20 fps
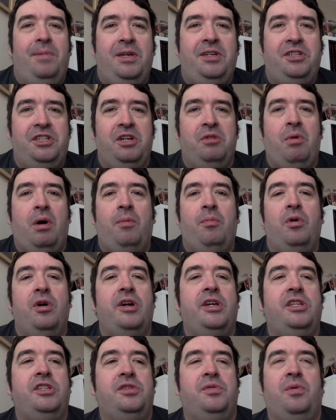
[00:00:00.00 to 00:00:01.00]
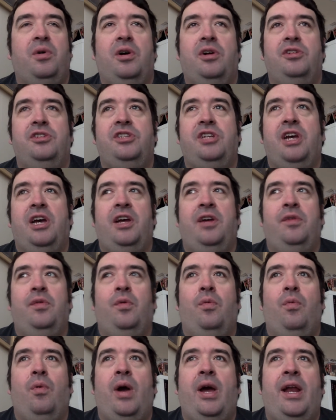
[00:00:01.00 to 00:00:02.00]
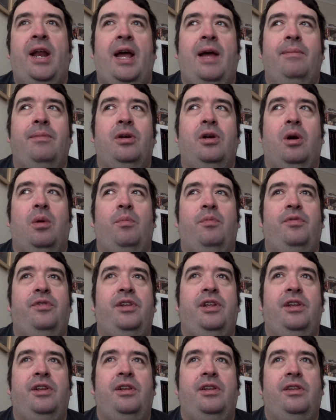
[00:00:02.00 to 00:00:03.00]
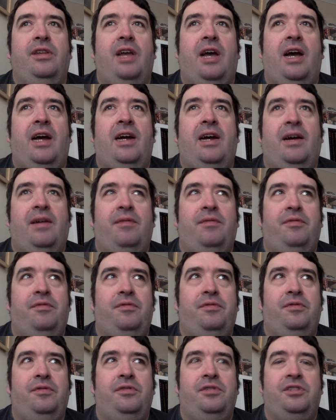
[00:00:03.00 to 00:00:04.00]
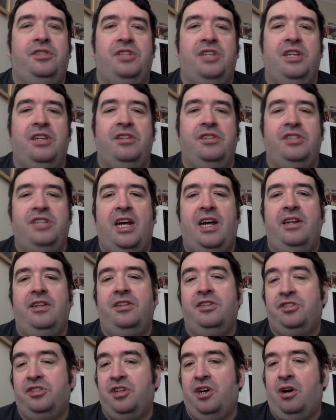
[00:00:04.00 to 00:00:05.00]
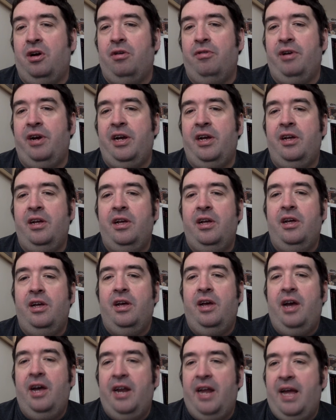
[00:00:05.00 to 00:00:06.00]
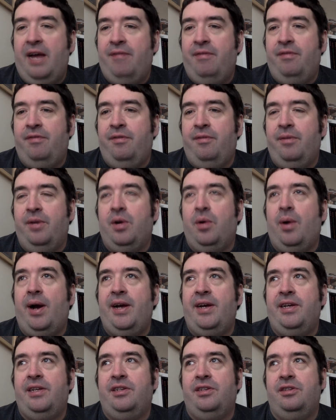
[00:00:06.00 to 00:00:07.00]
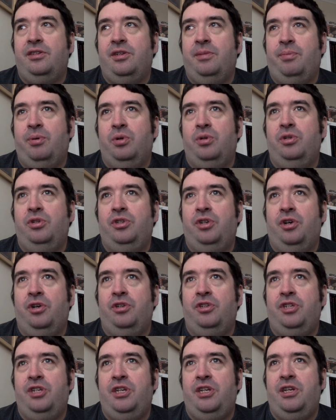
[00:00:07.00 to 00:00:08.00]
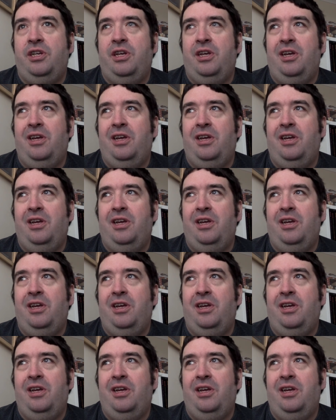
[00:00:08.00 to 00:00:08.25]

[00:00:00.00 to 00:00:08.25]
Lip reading: still what I'm working towards. And when I'm confident that I have the skill set, the story, and everything required to put Georgie